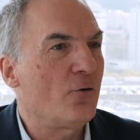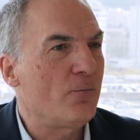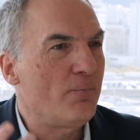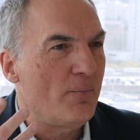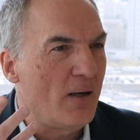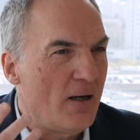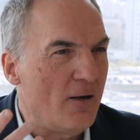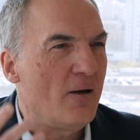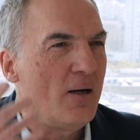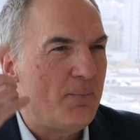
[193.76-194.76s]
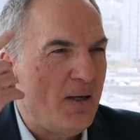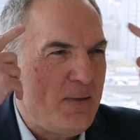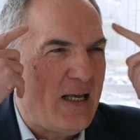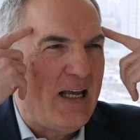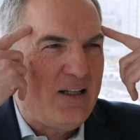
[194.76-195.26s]
So
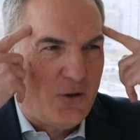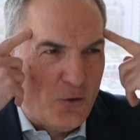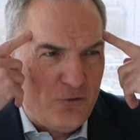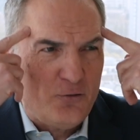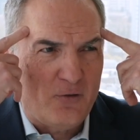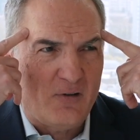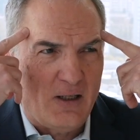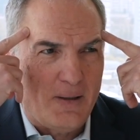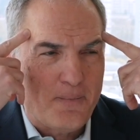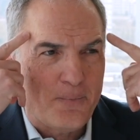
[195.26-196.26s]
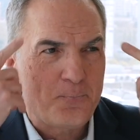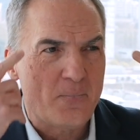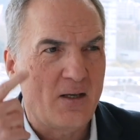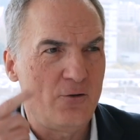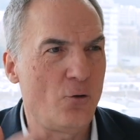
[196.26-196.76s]
maybe unconsciously,
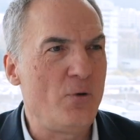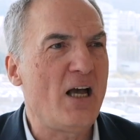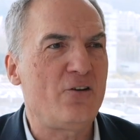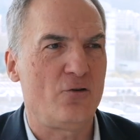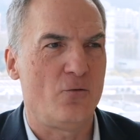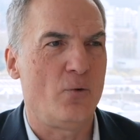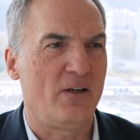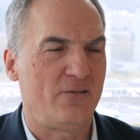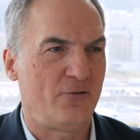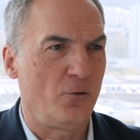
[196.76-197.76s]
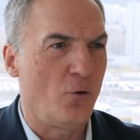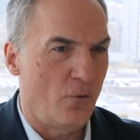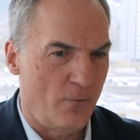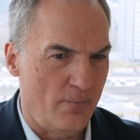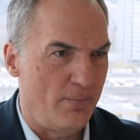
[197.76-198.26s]
the reaction was
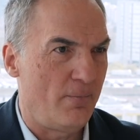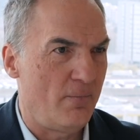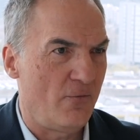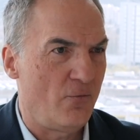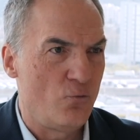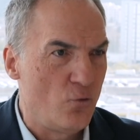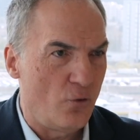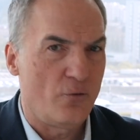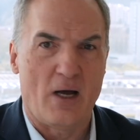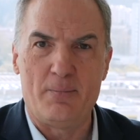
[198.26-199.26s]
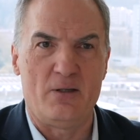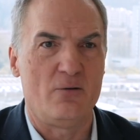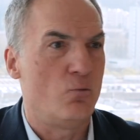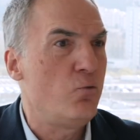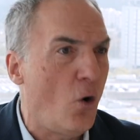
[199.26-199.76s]
so... I
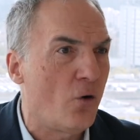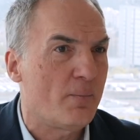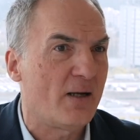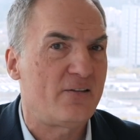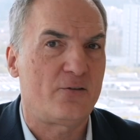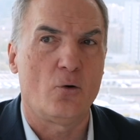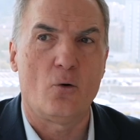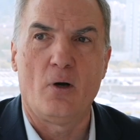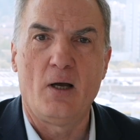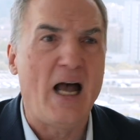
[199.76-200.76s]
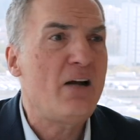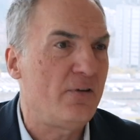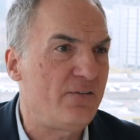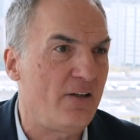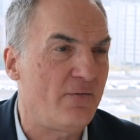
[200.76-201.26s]
mean, wrong, but so
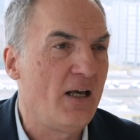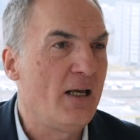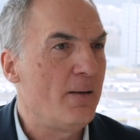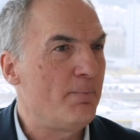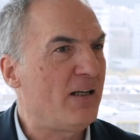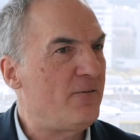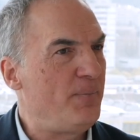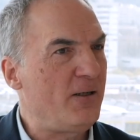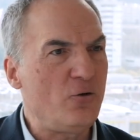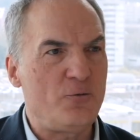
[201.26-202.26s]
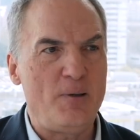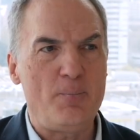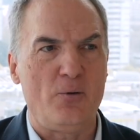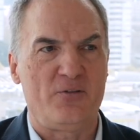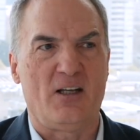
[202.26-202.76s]
aggressive. But because
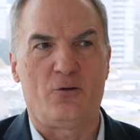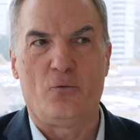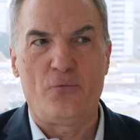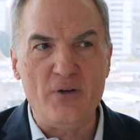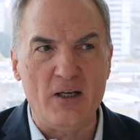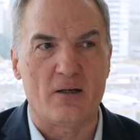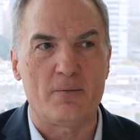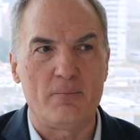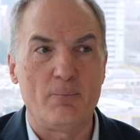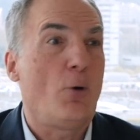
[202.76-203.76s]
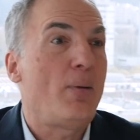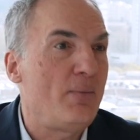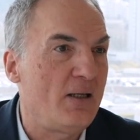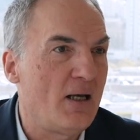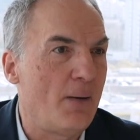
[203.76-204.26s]
people start to fear,
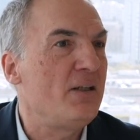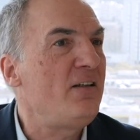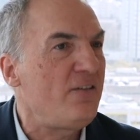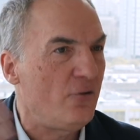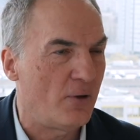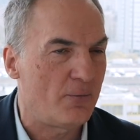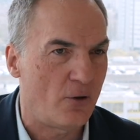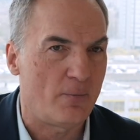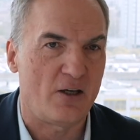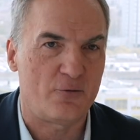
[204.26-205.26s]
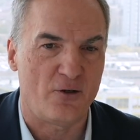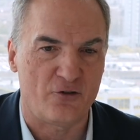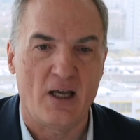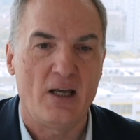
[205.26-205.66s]
probably. I mean, this is one of my expression.